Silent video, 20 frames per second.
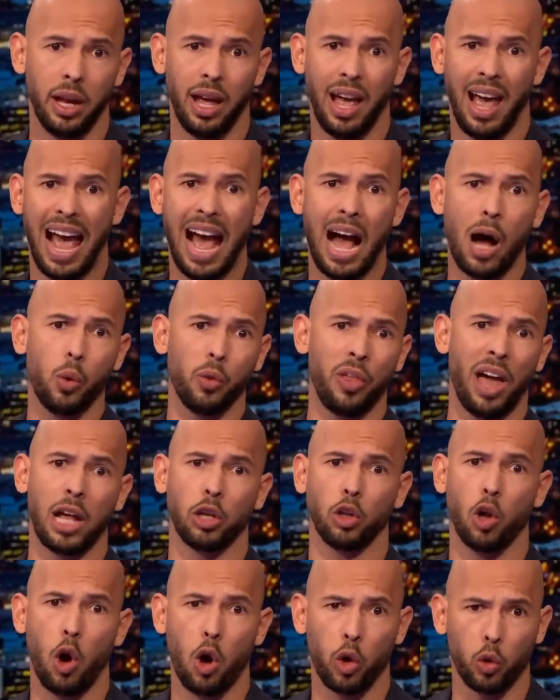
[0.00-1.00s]
How that
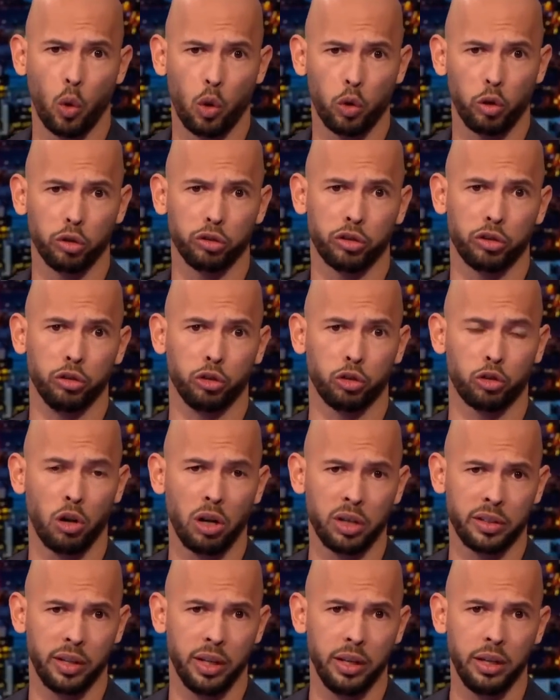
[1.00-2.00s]
law and order is
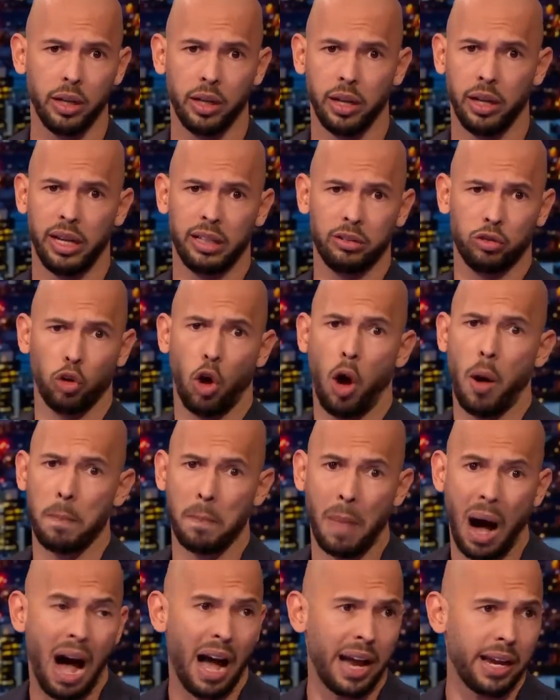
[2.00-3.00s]
constructed is not
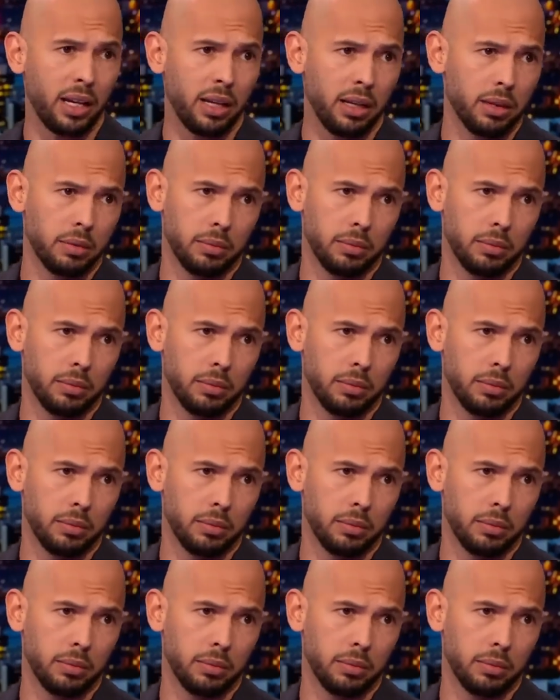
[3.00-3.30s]
my